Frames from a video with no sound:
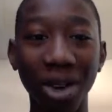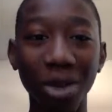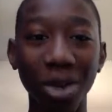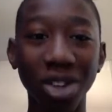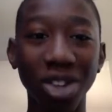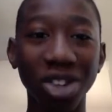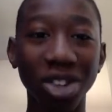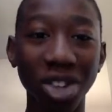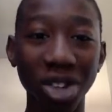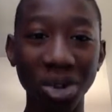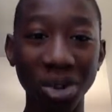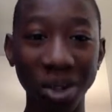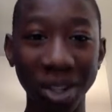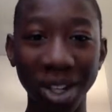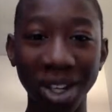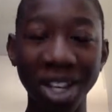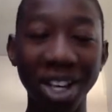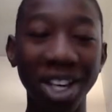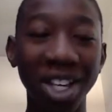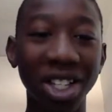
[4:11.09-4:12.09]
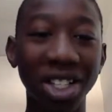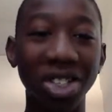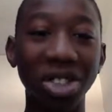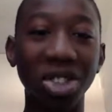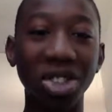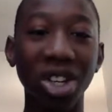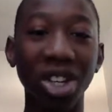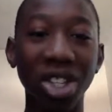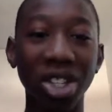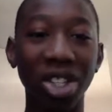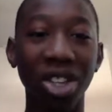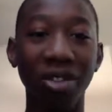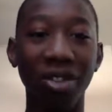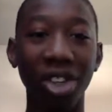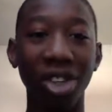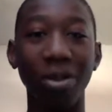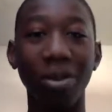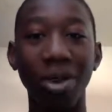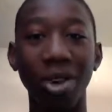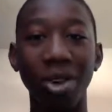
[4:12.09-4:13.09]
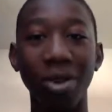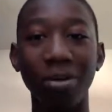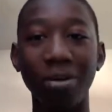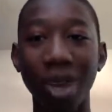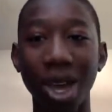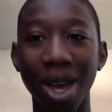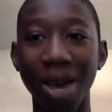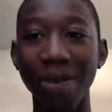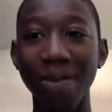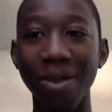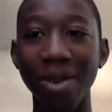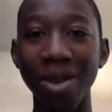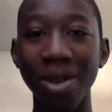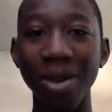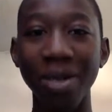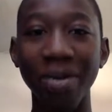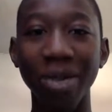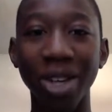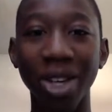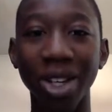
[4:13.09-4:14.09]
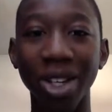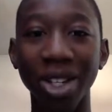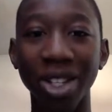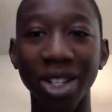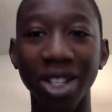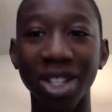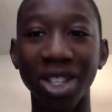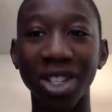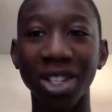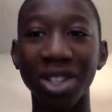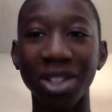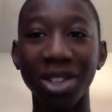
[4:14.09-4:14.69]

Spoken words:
what they're doing is they're trying to develop a new map, because